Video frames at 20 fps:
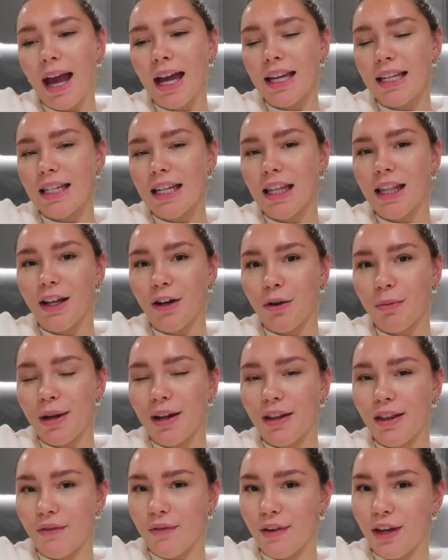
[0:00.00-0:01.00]
edited a little
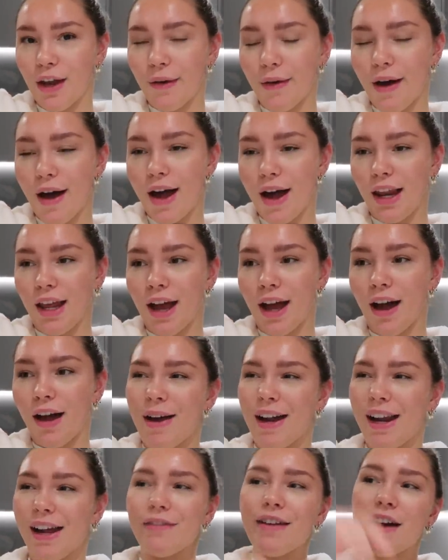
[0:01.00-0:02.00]
bit of the video earlier,
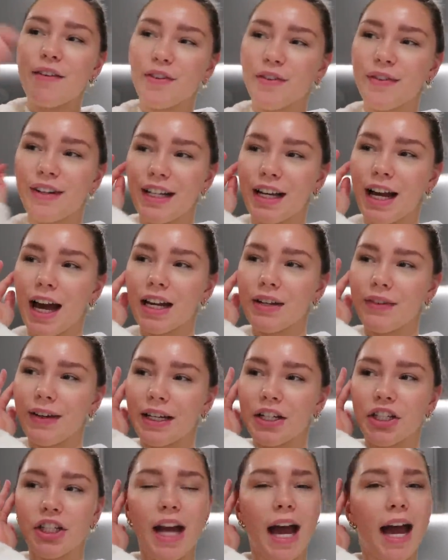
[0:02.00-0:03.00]
and I've never really kind of
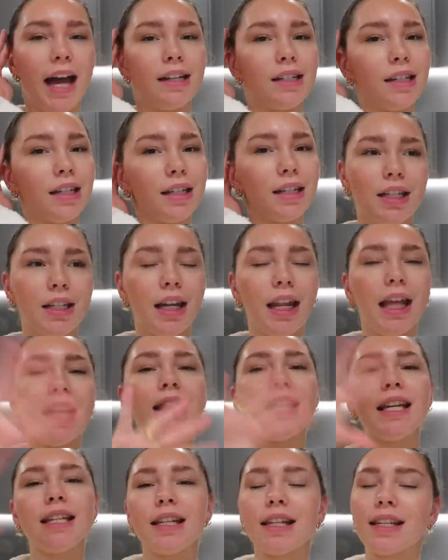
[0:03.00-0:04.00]
like shared to
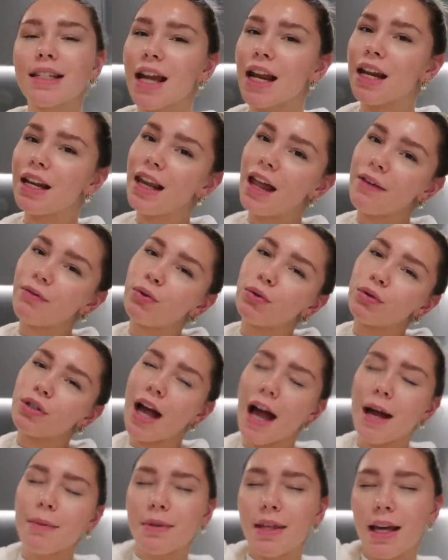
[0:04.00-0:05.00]
like this extent level
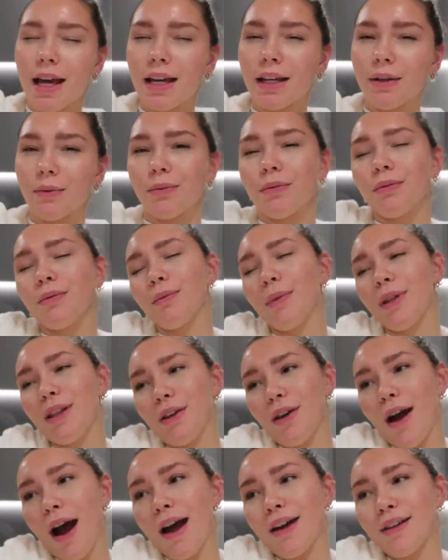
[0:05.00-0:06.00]
type thing with
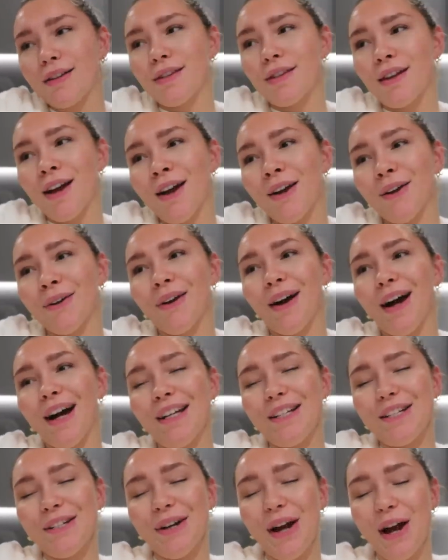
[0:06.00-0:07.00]
you guys. So I
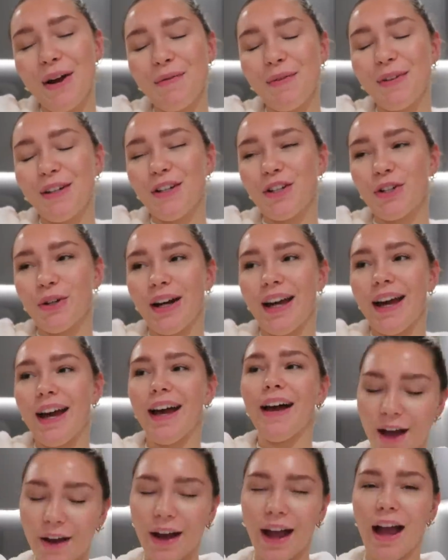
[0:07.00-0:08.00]
do hope you enjoy
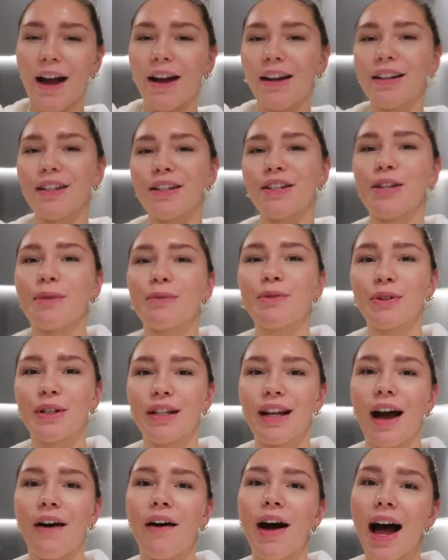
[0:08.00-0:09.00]
it. Okay, I'm gonna stop
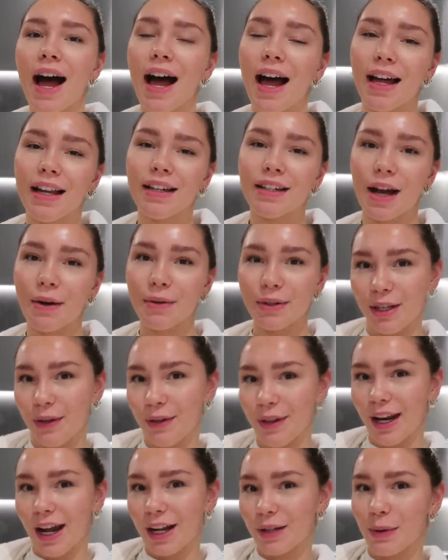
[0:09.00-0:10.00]
talking now and I will see
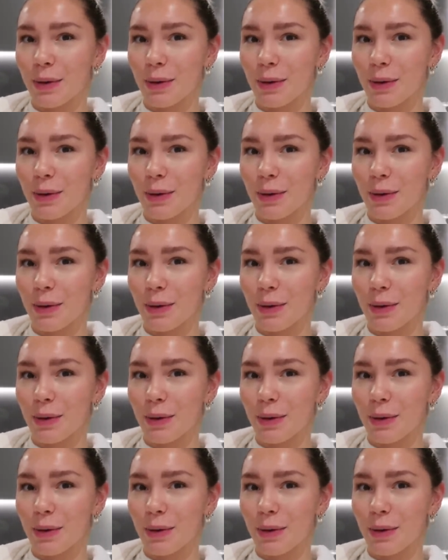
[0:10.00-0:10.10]
you in the next